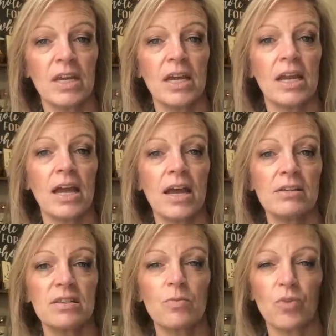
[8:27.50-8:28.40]
and it has
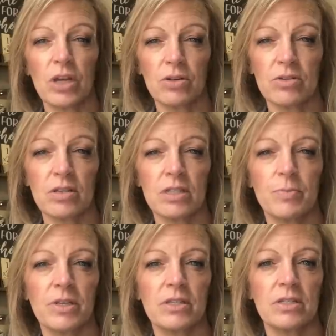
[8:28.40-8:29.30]
some wrinkles. It's
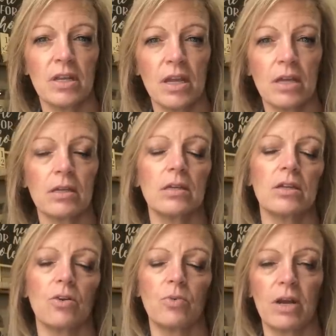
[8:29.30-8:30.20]
been sitting, you
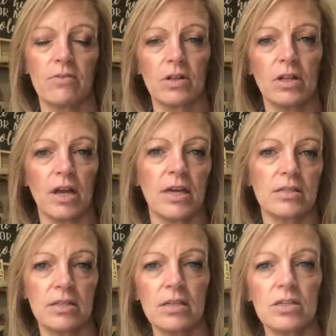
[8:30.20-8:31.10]
know, whenever the client
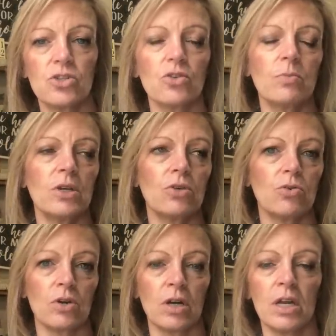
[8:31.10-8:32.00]
sent it to me
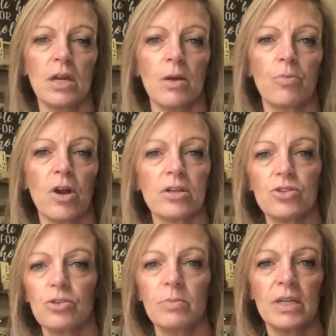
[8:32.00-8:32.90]
or brought it
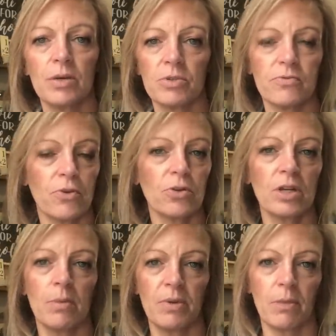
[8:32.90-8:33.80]
to me, it was folded
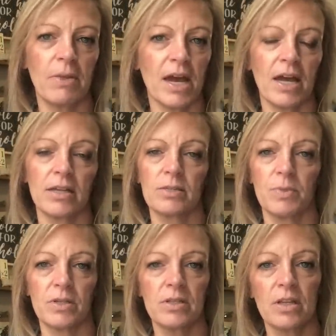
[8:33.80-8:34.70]
up in a bag. It's
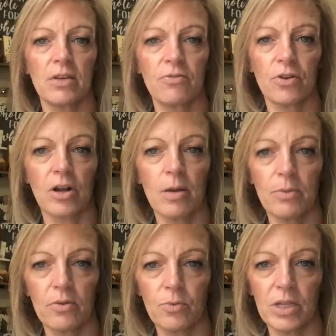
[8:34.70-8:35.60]
been sitting for a
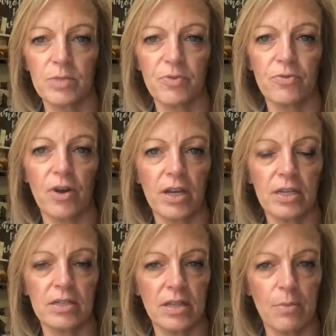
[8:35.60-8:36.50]
couple of weeks before I
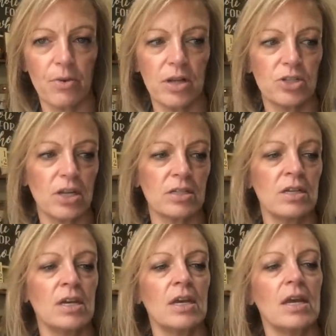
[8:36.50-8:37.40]
get to that project.
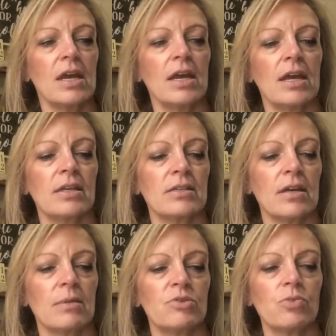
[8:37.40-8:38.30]
And
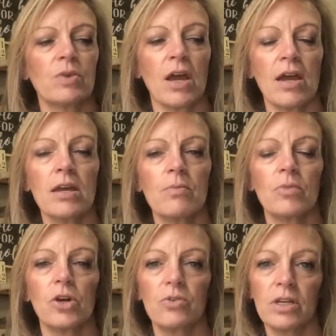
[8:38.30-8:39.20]
um, so when I am
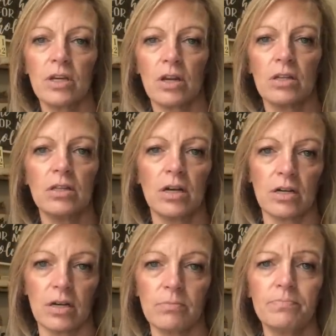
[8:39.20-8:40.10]
loading it on the
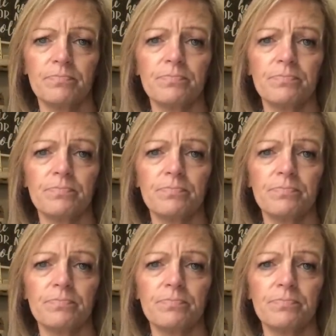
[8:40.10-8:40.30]
long arm,